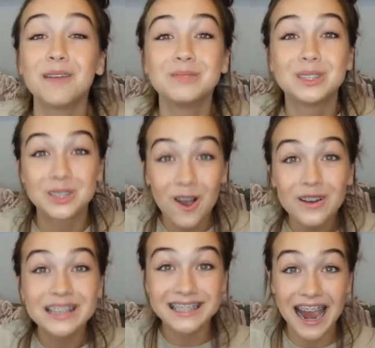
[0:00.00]
I'm so
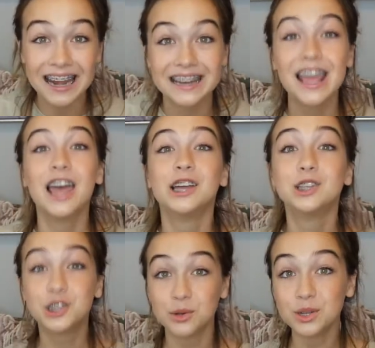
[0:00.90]
excited
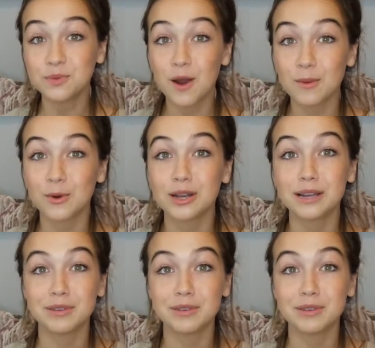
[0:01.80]
to do it tomorrow morning.